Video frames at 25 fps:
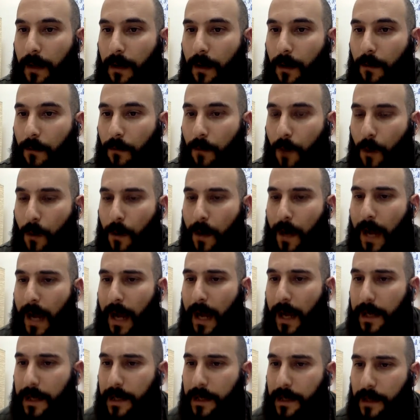Roa
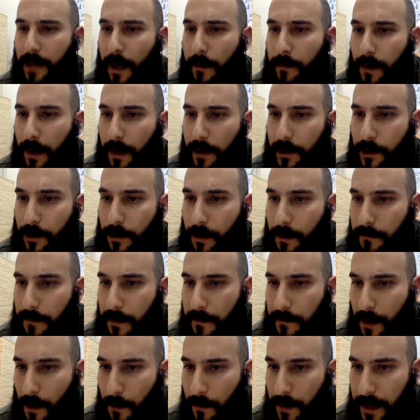asks, I'm not sure if
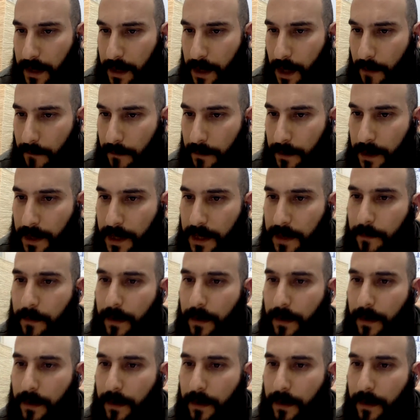you've already covered this,